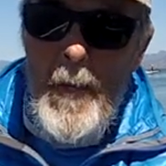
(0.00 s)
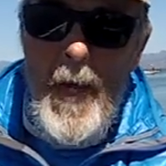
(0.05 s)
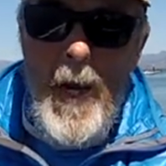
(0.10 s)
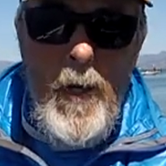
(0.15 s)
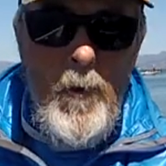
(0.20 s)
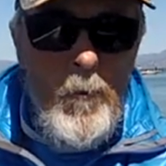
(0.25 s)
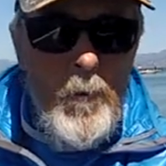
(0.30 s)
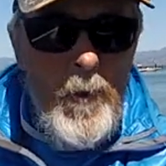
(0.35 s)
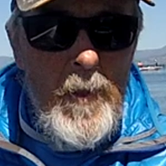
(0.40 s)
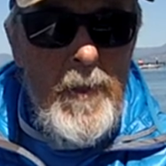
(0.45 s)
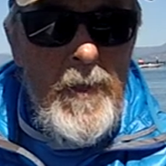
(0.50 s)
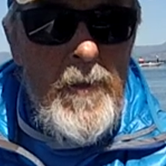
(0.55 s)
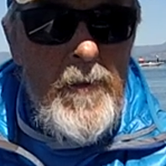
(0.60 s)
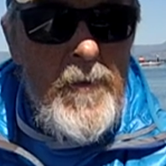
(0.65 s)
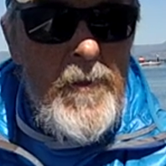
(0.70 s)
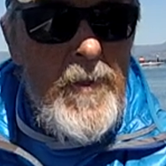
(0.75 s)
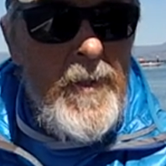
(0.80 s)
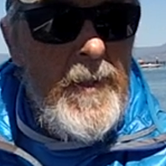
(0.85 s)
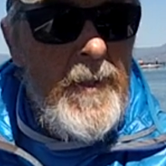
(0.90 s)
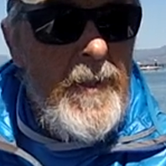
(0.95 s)
I really
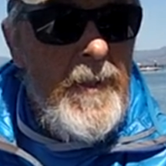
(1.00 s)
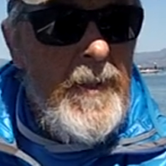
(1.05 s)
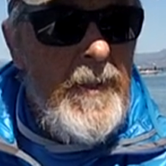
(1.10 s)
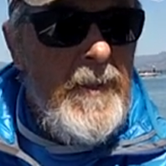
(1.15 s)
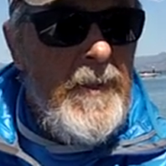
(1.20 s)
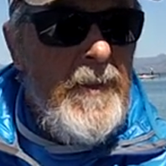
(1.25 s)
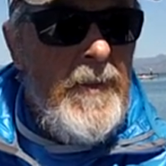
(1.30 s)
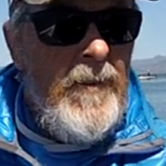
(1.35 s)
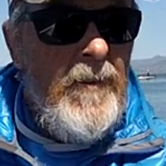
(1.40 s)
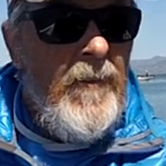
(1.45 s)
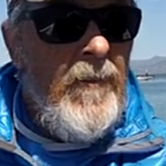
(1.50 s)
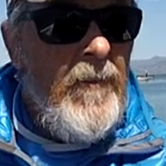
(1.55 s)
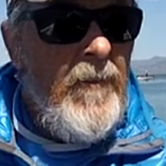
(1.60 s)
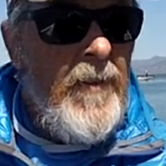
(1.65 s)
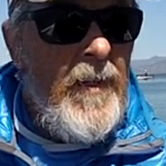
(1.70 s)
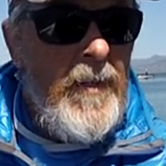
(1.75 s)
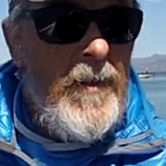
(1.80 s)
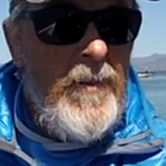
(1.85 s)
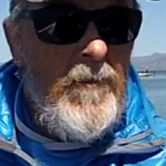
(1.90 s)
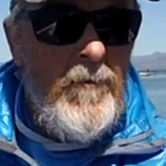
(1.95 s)
think
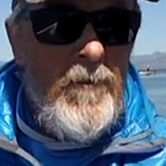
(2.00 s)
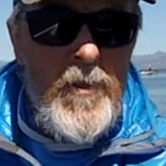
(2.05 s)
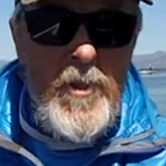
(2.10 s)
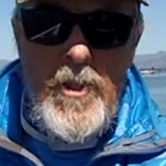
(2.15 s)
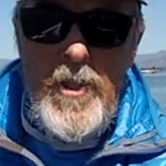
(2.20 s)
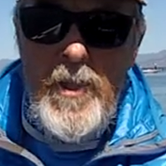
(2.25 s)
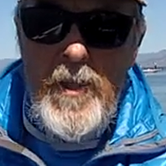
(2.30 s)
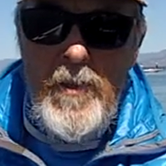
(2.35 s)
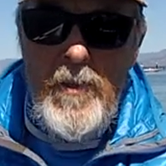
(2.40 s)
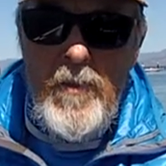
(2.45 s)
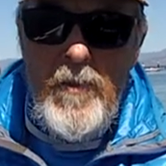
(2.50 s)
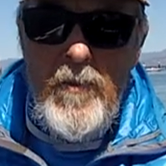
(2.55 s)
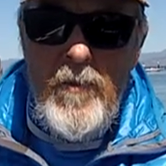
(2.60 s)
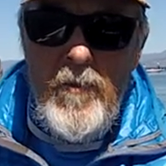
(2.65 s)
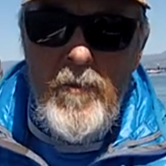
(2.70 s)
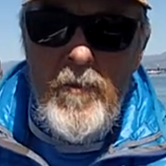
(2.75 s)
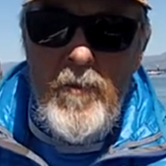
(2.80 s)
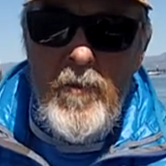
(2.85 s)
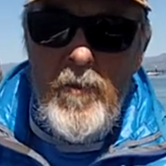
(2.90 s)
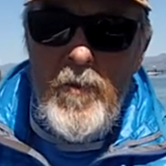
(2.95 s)
that the fishing
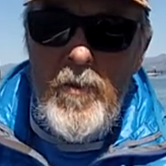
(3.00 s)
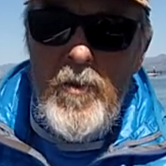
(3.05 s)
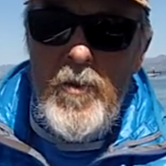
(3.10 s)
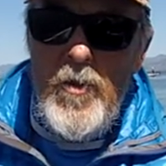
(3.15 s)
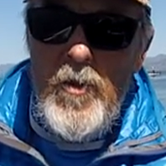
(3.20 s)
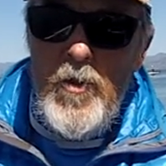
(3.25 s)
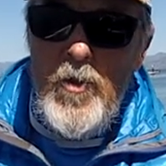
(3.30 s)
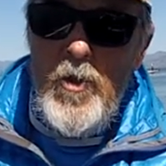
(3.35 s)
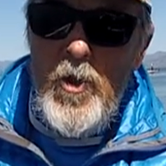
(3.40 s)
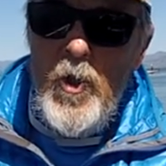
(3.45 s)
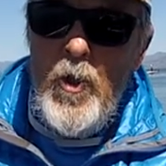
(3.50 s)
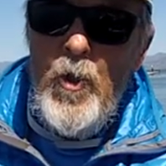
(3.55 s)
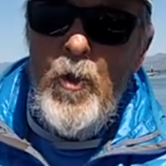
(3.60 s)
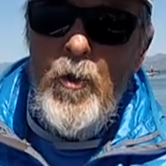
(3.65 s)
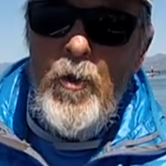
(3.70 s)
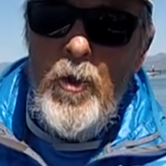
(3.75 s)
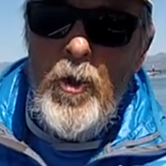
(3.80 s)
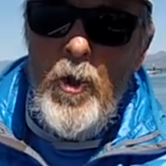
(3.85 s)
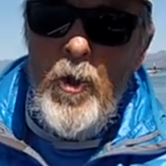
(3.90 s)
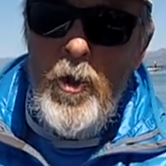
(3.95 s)

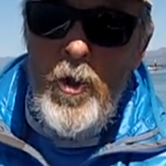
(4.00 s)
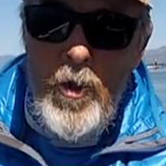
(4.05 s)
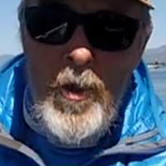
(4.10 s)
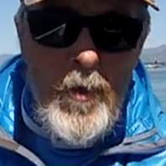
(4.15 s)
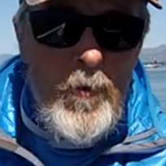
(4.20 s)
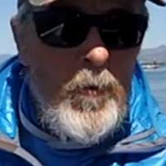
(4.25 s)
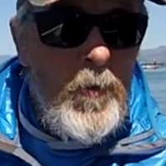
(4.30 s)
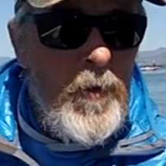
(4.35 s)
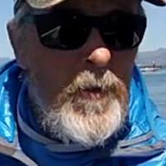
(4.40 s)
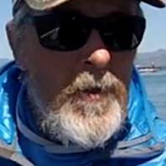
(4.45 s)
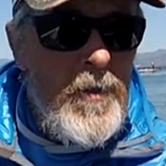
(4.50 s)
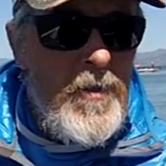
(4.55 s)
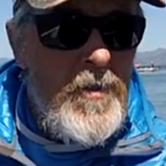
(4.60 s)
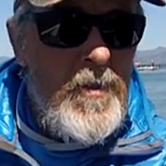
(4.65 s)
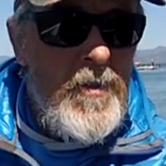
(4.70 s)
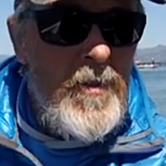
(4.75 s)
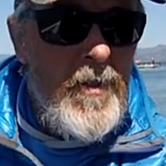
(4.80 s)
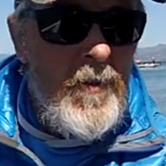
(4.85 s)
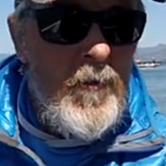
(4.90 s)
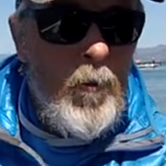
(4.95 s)
turned good with this
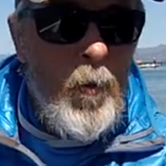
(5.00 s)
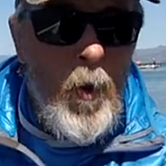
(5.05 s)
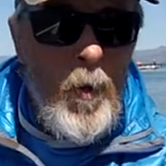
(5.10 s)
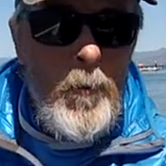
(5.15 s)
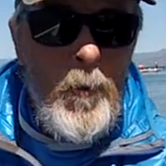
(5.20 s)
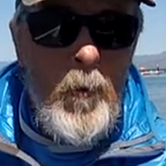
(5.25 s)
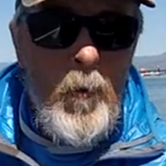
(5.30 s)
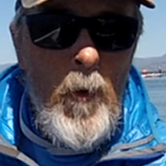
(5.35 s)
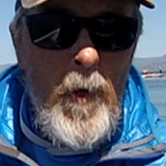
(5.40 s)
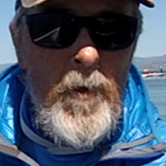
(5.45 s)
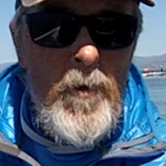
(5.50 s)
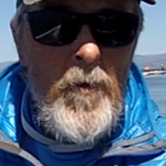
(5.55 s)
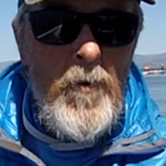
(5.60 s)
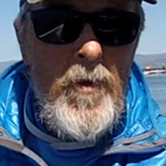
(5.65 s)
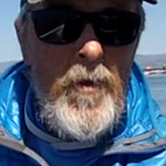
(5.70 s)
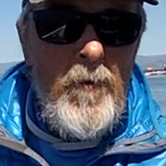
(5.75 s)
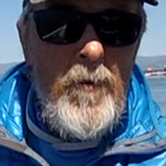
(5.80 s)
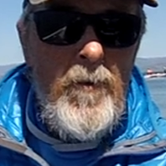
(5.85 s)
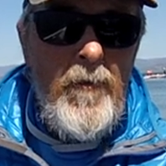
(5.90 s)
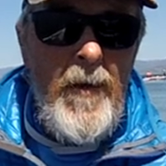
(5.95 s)
warmer weather
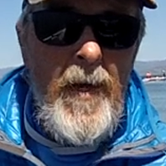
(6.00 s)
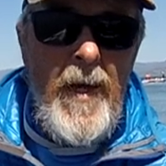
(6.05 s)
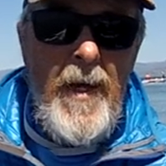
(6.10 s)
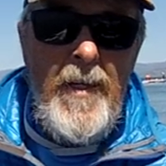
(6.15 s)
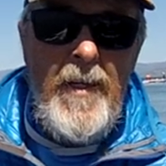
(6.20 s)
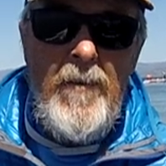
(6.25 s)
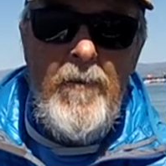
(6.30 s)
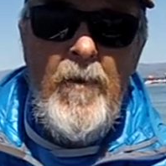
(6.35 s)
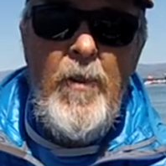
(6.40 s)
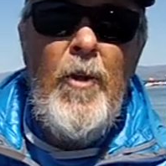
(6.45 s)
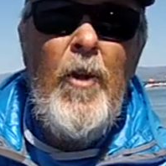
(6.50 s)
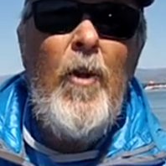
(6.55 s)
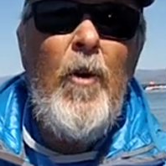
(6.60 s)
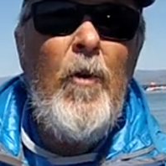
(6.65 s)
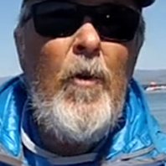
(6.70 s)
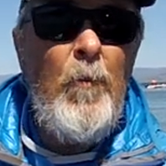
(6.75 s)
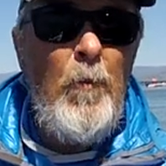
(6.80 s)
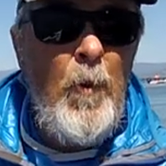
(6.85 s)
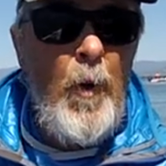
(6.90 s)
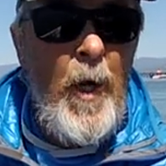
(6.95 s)
that we've had, even though
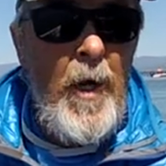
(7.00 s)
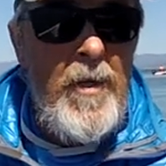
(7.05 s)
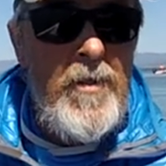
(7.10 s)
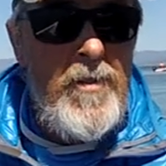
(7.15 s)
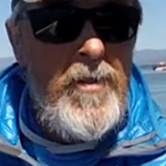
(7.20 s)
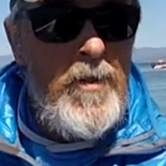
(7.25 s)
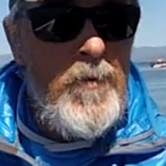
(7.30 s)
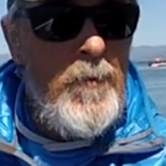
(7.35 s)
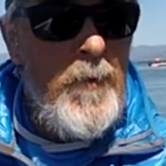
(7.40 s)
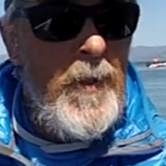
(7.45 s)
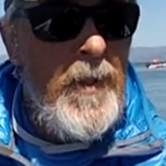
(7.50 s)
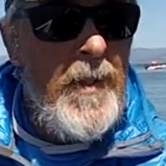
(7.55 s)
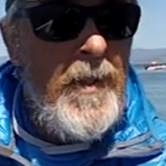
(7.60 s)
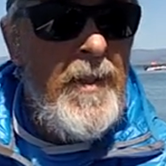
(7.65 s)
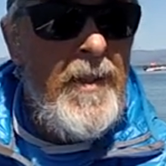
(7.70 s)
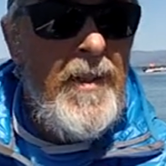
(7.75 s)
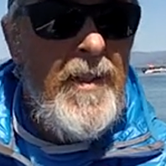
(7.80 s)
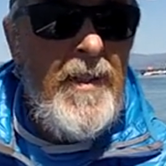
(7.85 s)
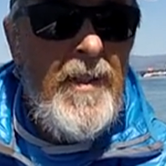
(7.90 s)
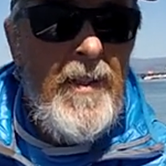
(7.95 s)
the price has been
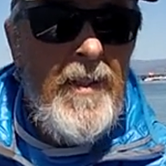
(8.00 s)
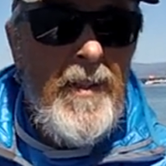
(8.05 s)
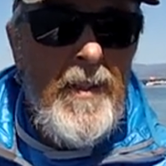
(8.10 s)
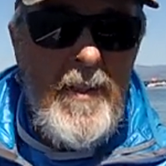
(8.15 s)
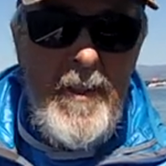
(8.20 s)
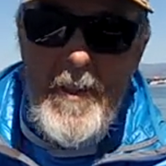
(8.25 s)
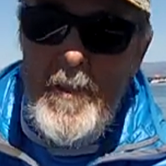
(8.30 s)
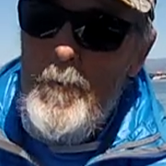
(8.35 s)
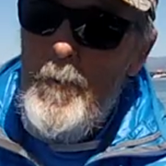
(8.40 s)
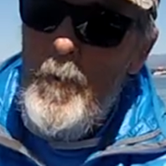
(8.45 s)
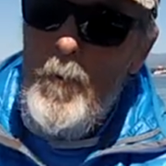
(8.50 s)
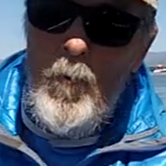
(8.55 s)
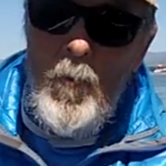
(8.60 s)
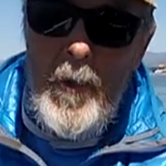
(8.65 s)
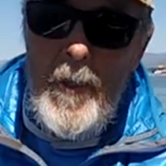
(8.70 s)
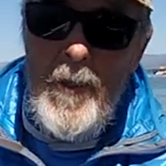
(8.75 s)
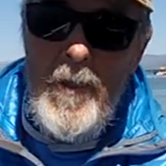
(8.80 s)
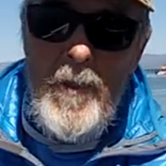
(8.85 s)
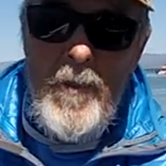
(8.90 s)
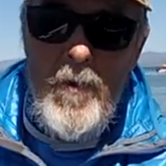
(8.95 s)

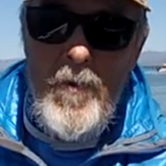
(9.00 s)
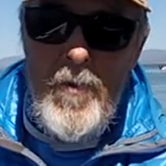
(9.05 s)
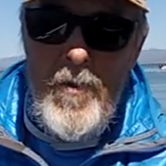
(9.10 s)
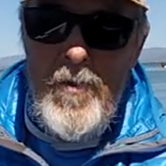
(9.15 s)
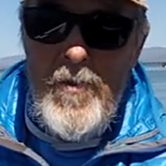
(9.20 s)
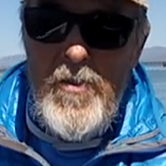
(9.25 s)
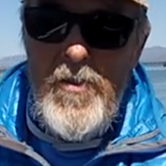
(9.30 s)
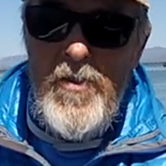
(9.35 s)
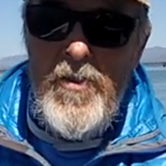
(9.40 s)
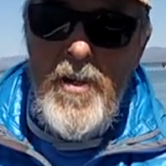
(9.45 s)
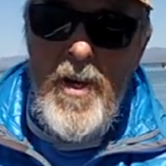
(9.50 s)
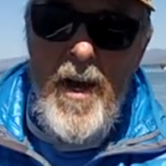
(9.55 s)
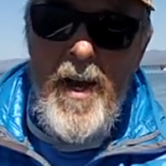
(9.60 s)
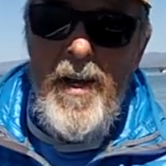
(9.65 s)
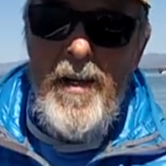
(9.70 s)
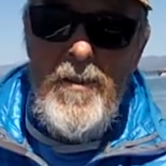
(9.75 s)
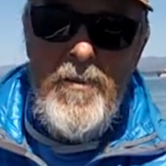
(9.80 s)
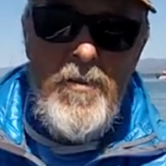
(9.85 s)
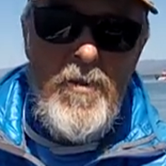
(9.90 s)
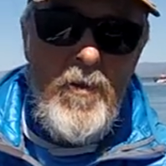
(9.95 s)
windier than
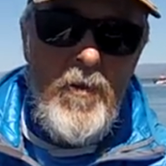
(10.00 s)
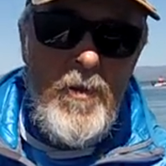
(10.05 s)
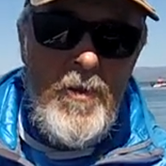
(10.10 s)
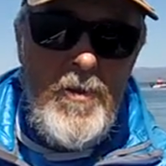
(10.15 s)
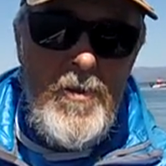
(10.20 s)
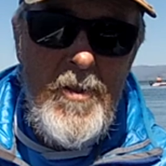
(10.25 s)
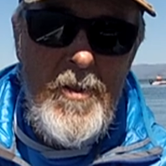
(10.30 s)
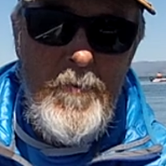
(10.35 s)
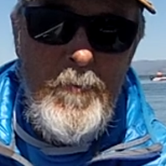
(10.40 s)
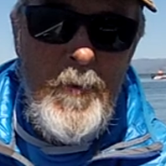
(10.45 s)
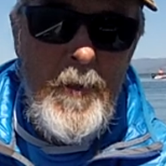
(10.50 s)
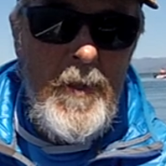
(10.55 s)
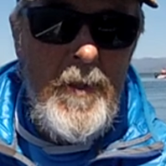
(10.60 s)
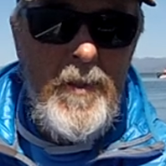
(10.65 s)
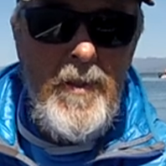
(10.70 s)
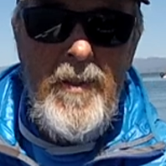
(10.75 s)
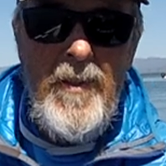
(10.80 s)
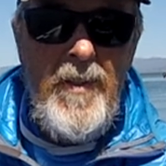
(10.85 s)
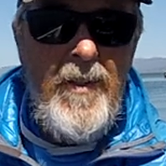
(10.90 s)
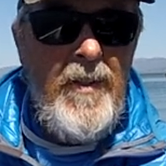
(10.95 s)
snot, so it's just been
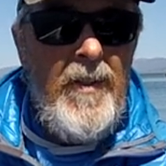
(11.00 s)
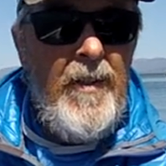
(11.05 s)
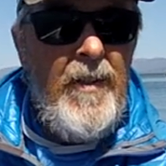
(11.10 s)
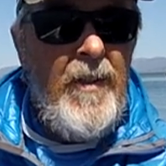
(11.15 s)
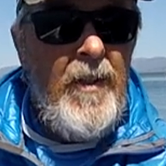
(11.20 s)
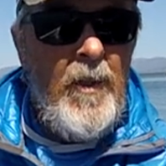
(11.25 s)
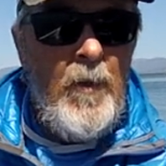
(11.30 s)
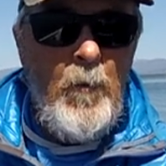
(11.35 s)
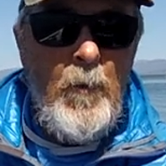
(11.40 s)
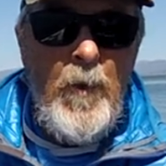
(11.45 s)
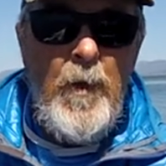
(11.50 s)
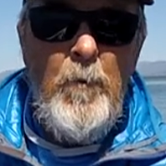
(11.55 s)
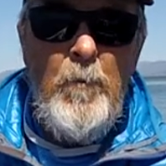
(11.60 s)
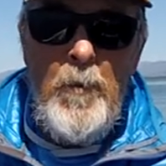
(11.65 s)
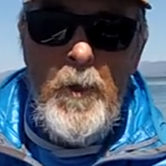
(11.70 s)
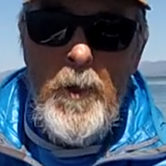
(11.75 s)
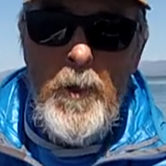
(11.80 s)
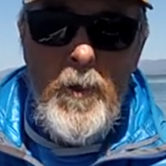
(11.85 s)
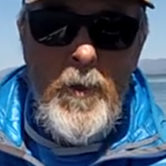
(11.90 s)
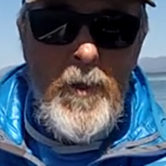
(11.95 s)
a real
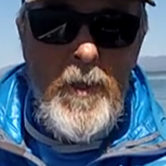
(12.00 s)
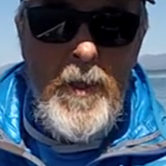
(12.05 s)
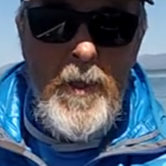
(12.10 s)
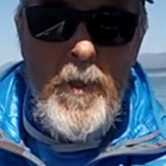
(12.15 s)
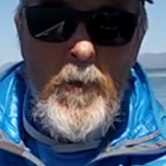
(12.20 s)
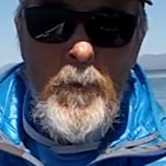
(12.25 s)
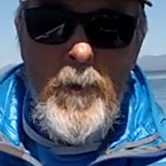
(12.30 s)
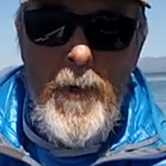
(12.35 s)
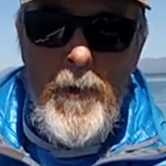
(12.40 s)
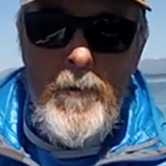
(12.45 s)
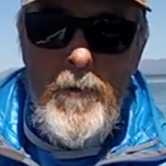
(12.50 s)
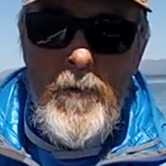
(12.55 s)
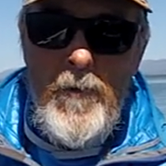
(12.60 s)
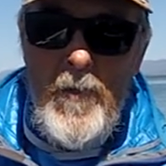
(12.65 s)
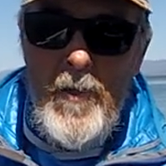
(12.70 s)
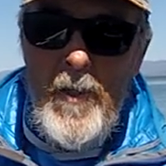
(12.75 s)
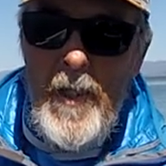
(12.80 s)
booger to get around on the